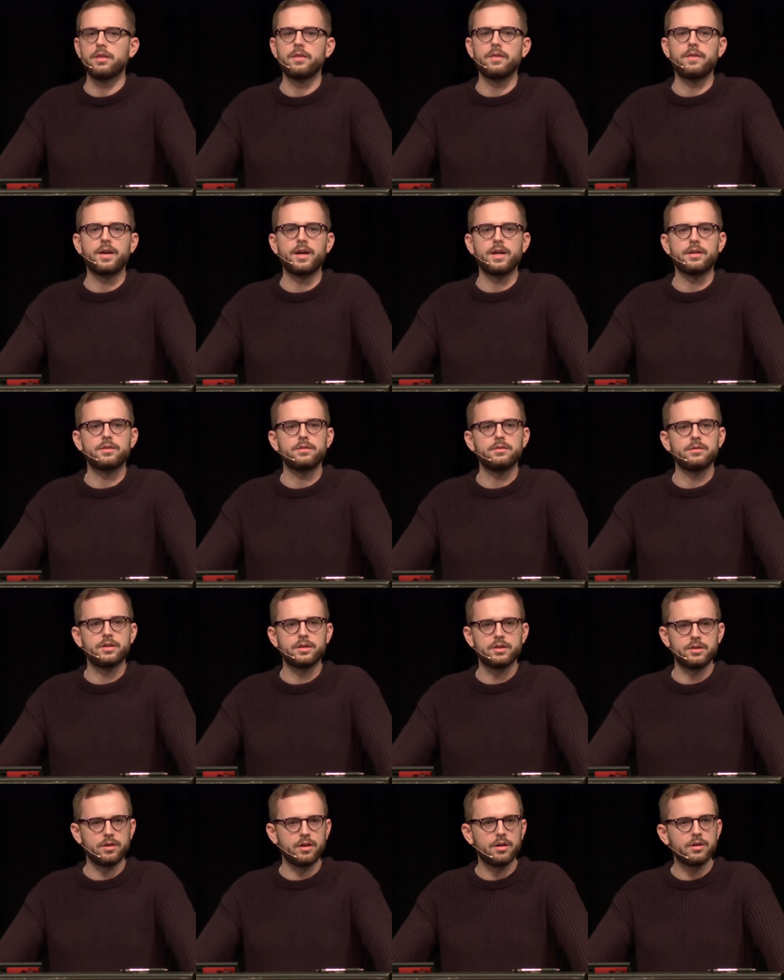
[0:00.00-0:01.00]
that
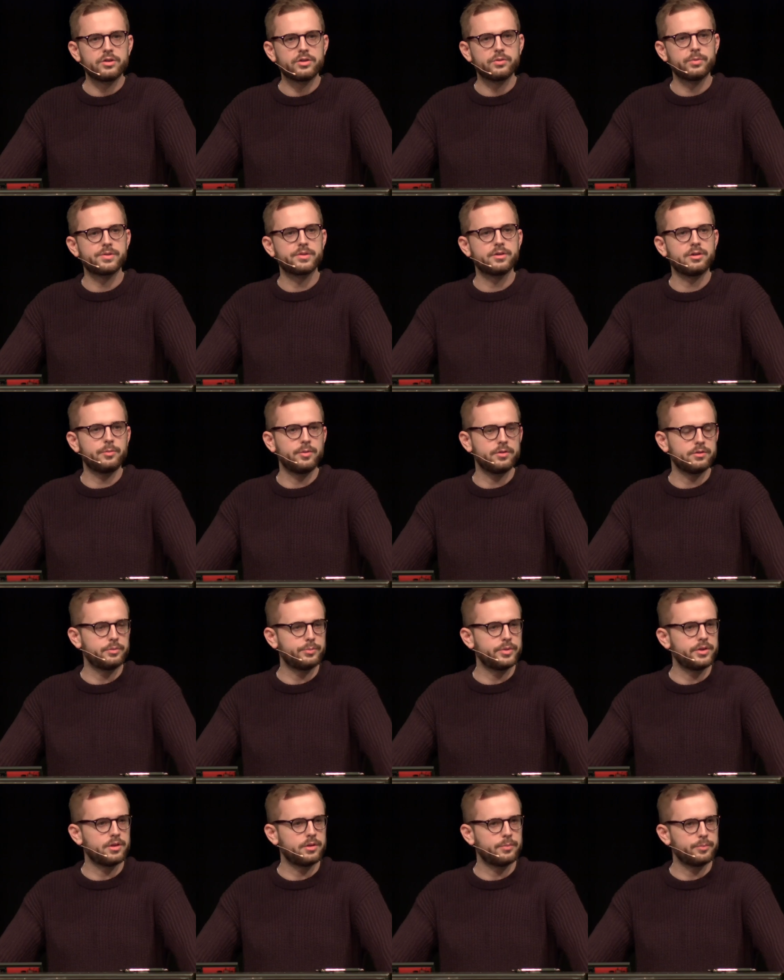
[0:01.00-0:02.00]
technology was going
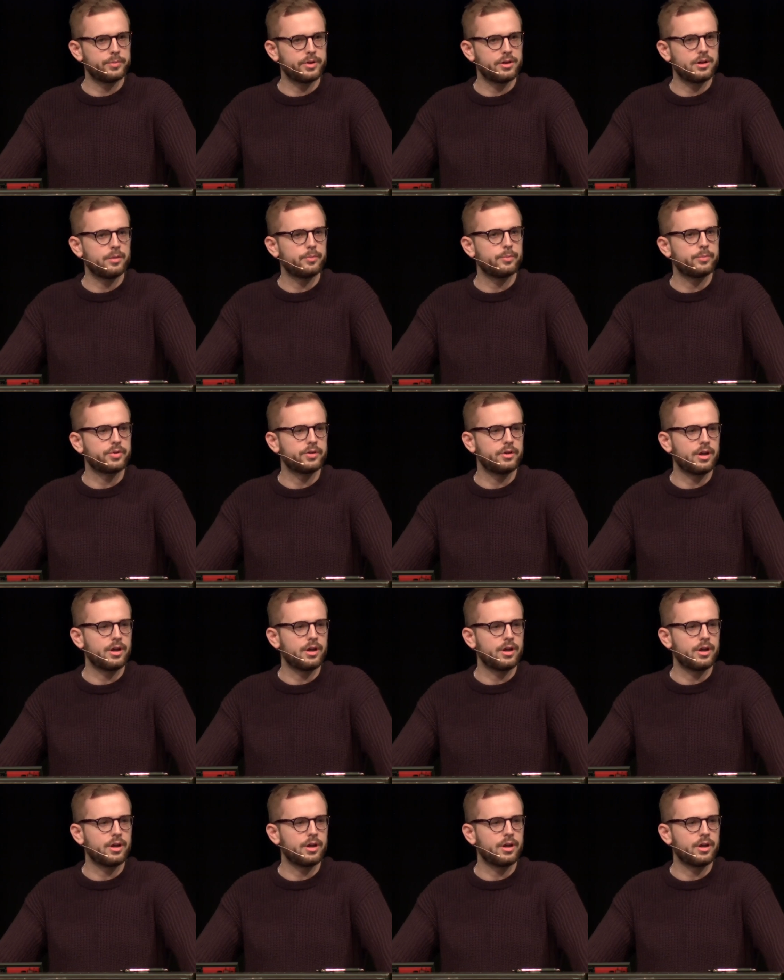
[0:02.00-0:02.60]
to become